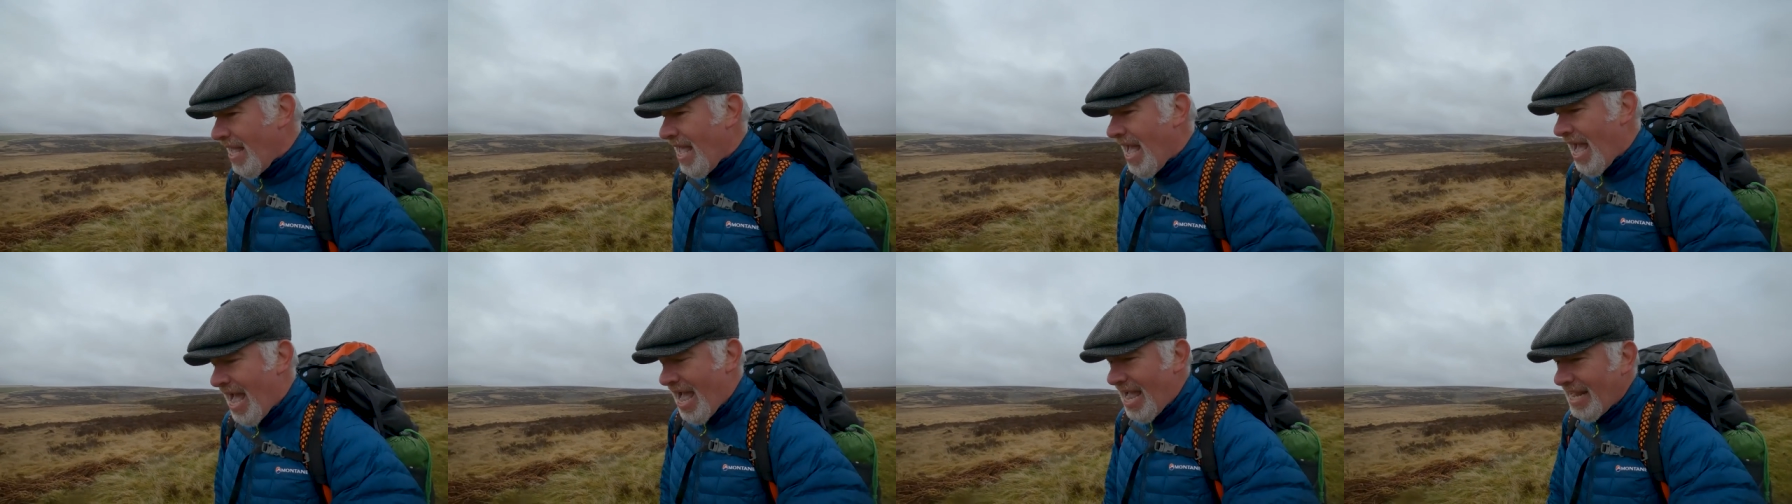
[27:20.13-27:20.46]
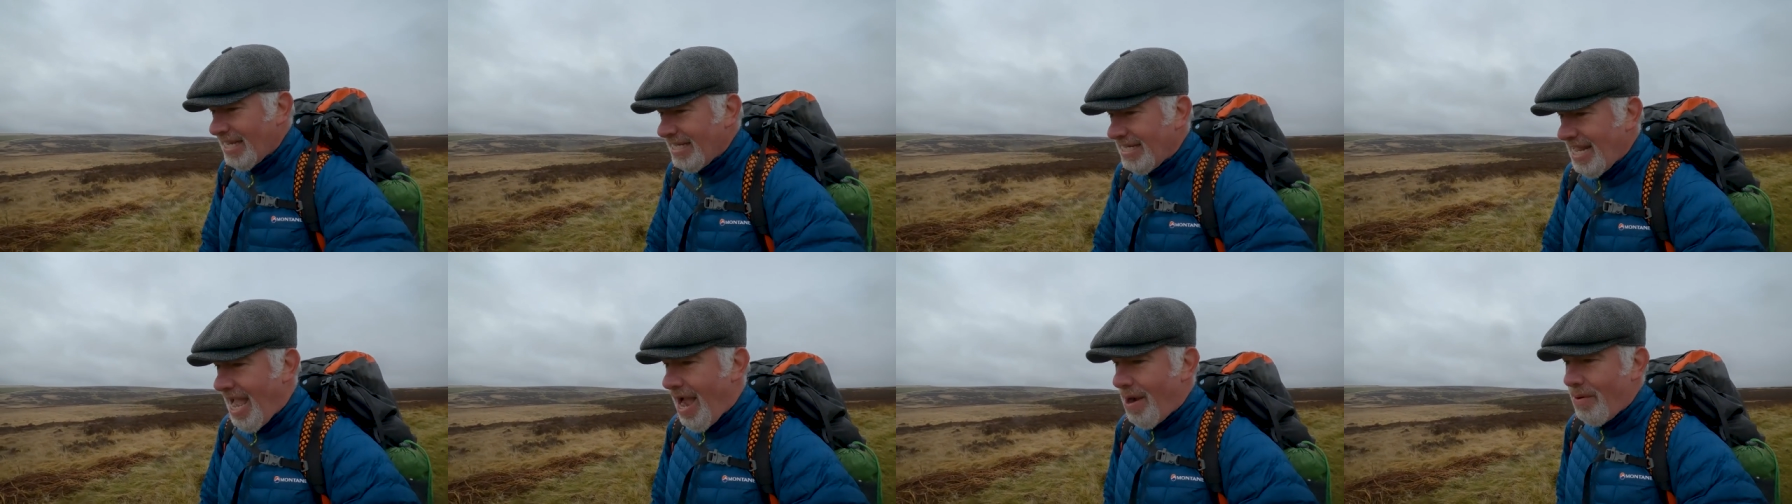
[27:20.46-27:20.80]

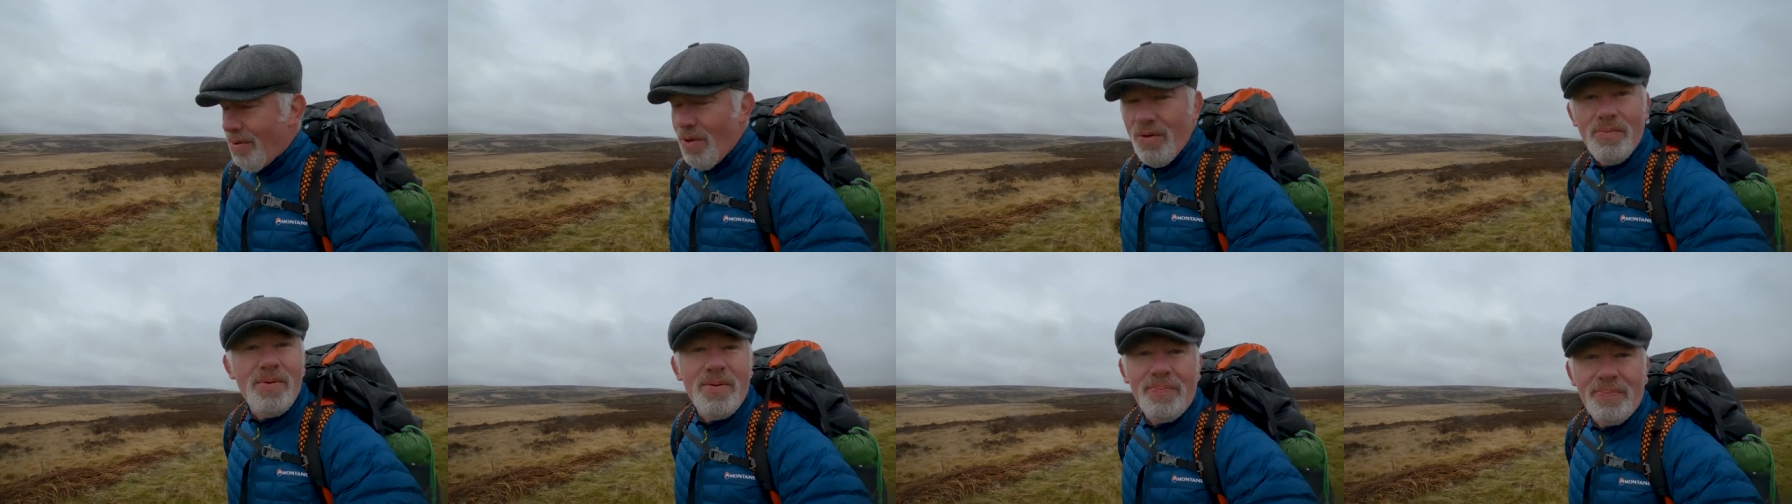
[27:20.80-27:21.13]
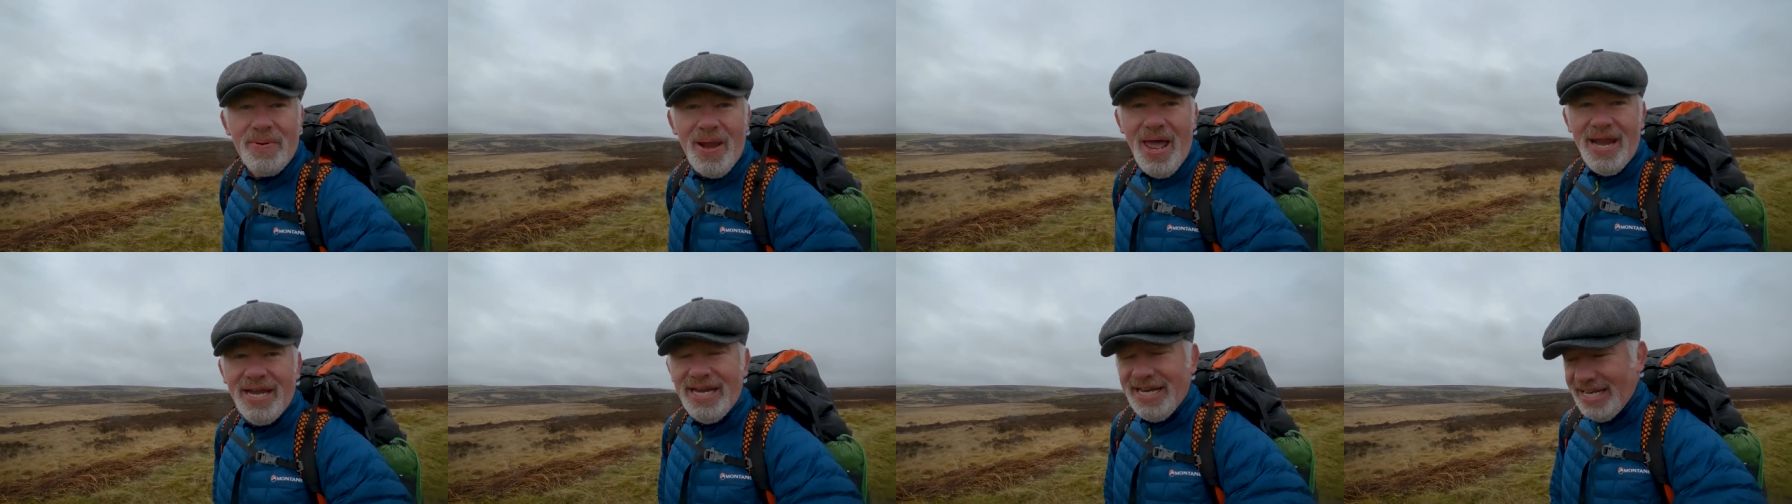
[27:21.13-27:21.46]
and I will be
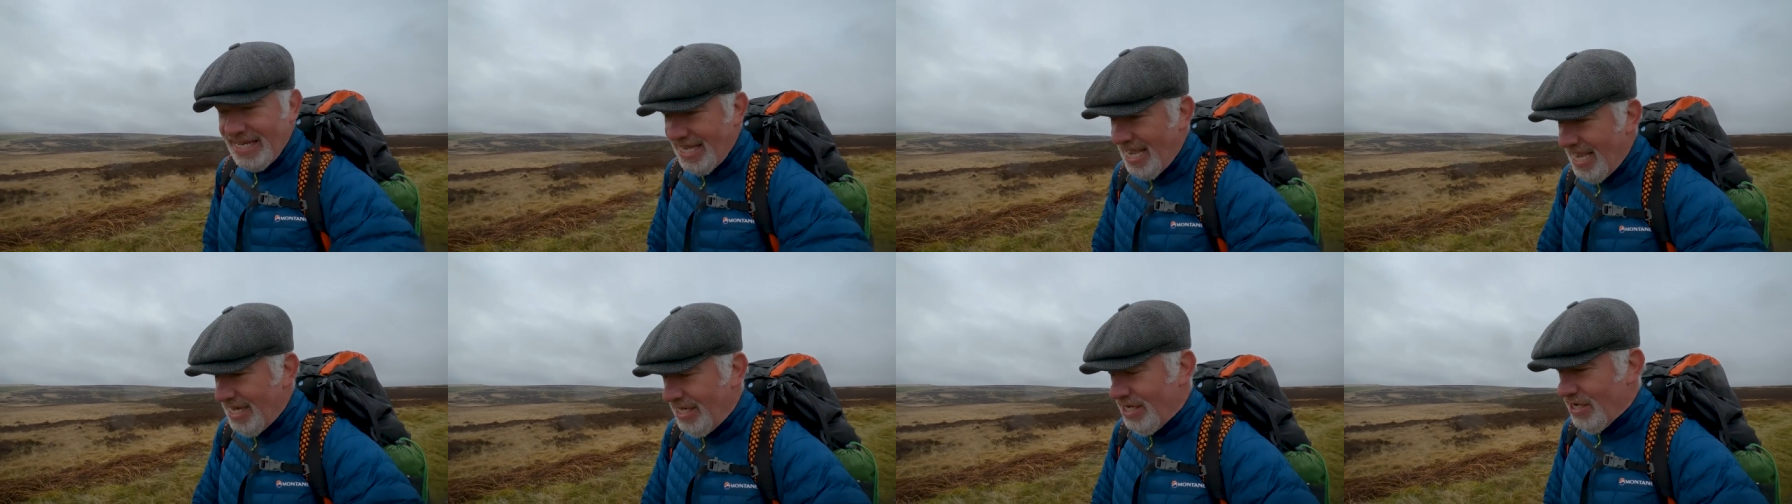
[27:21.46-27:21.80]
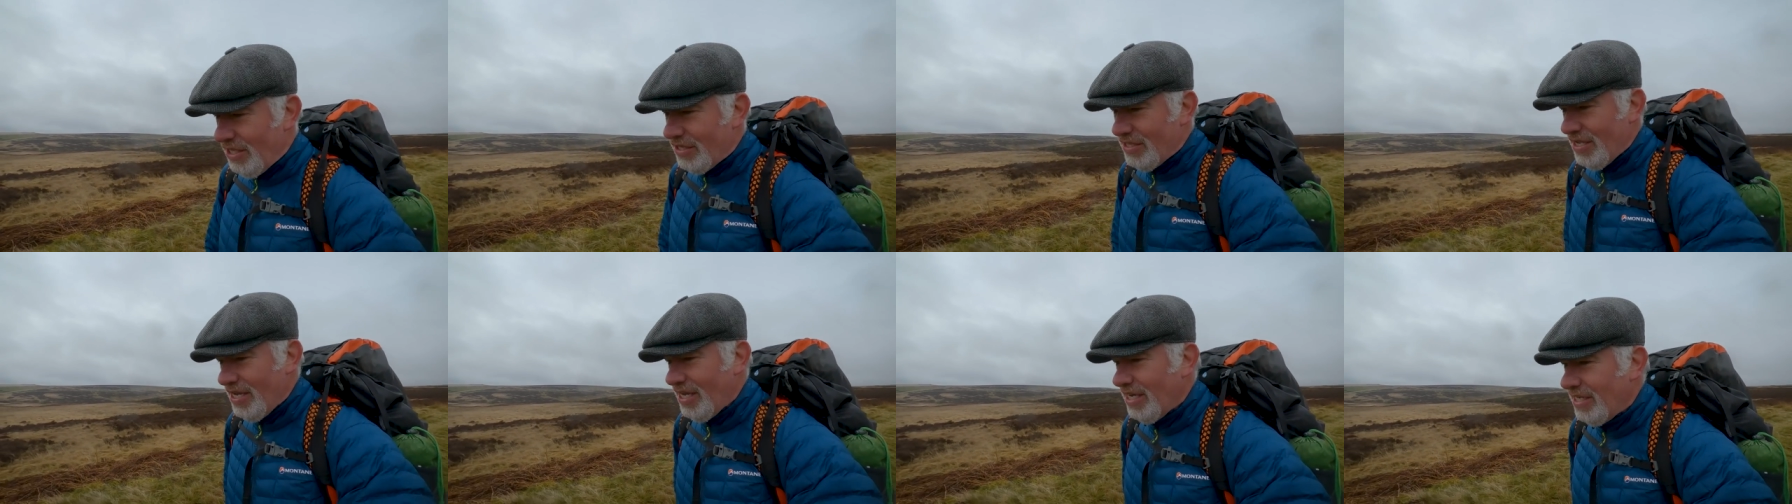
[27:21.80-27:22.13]
planning
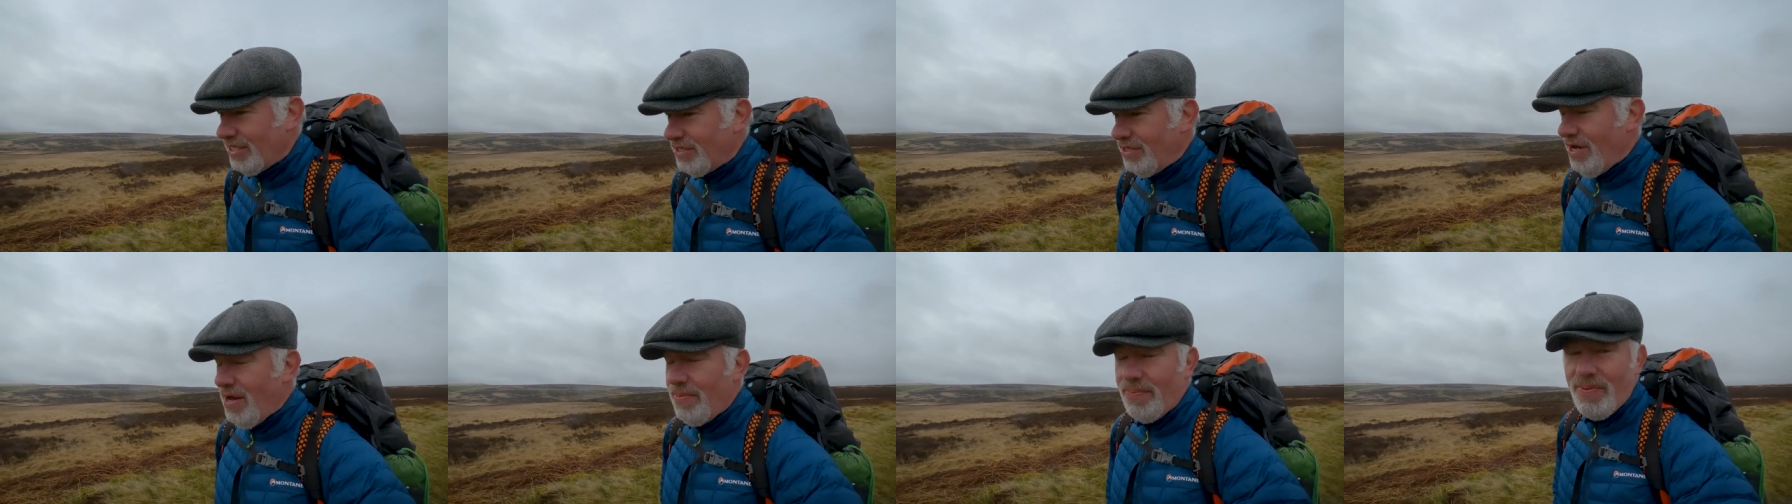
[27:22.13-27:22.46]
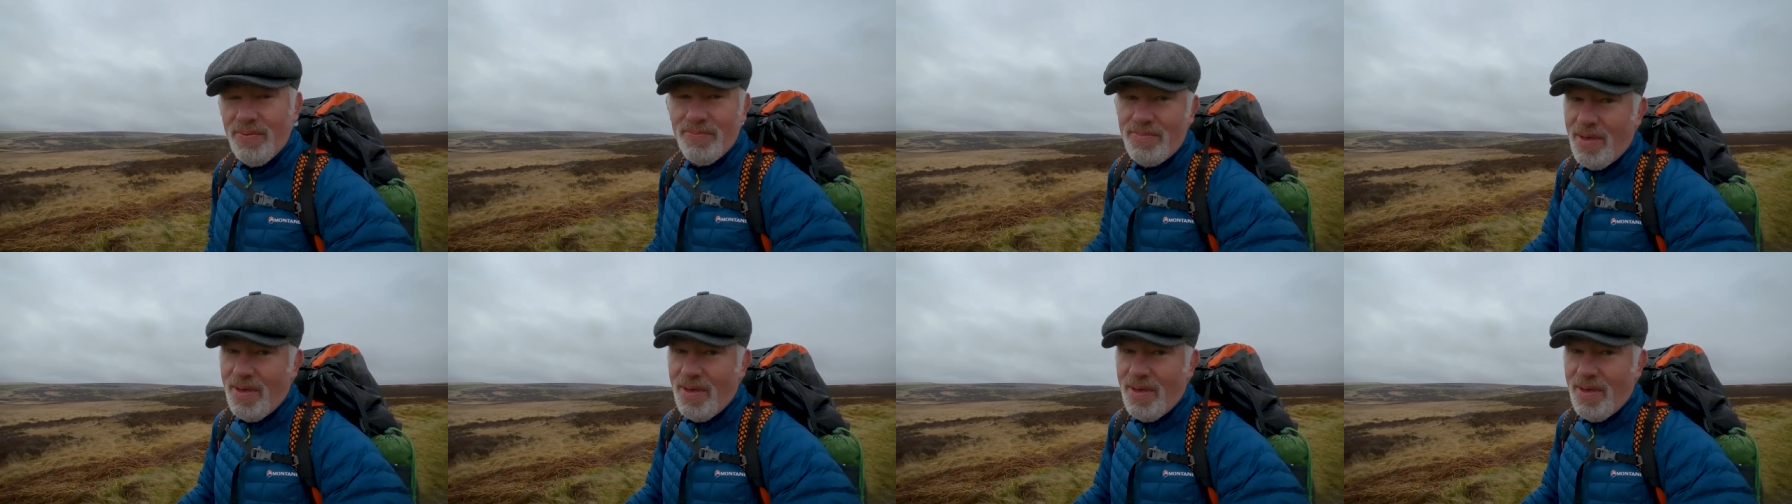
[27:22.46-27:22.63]
another trip.